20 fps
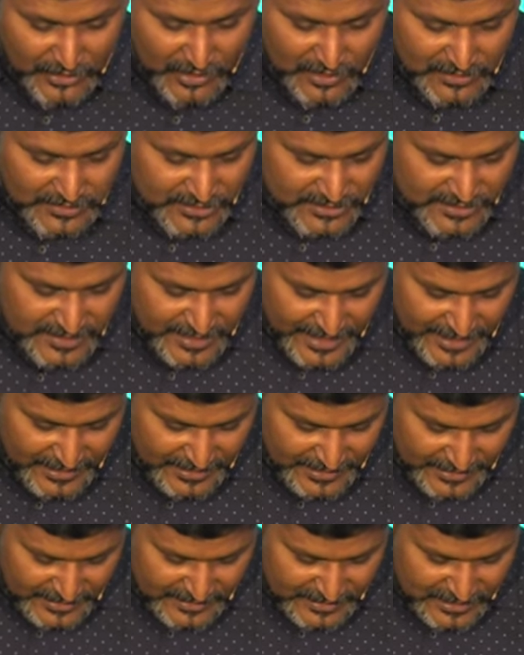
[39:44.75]
you're also
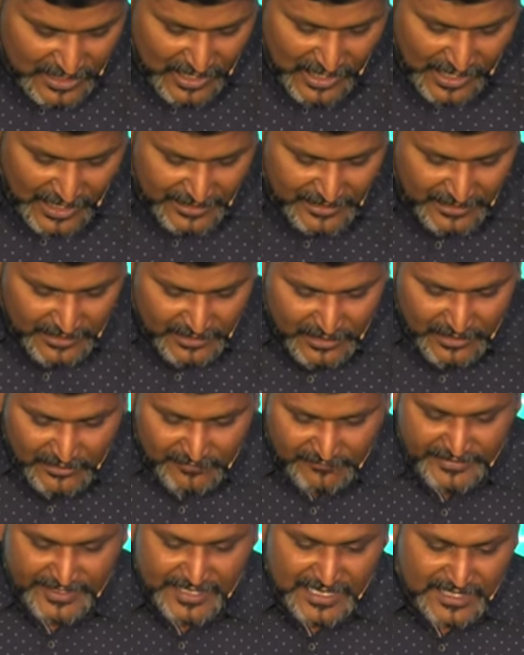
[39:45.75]
saying this God,
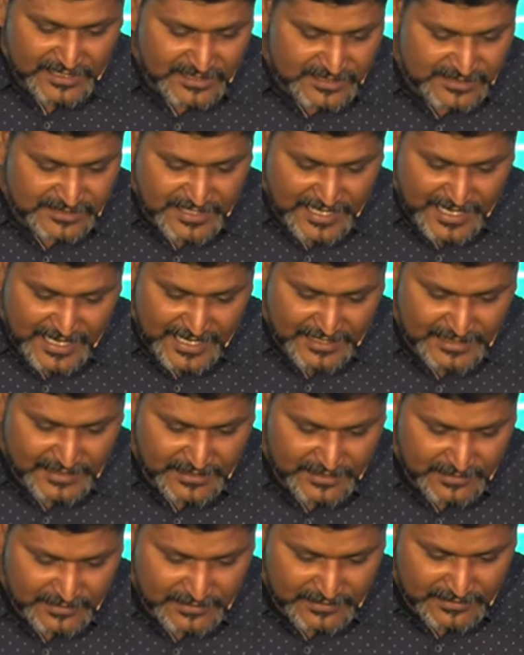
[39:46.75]
we
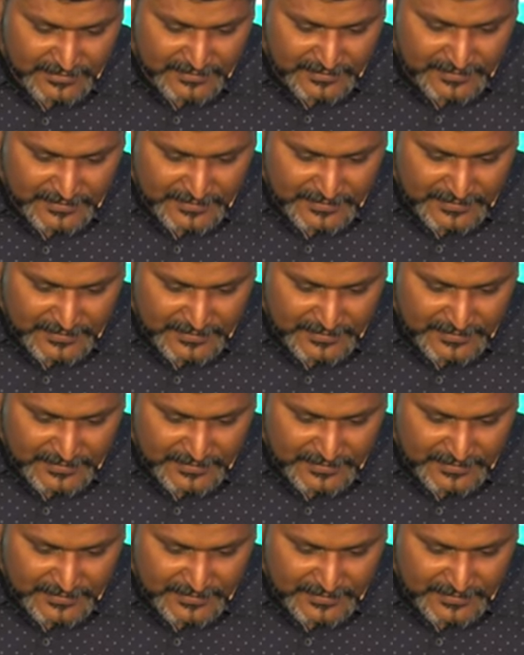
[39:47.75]
understand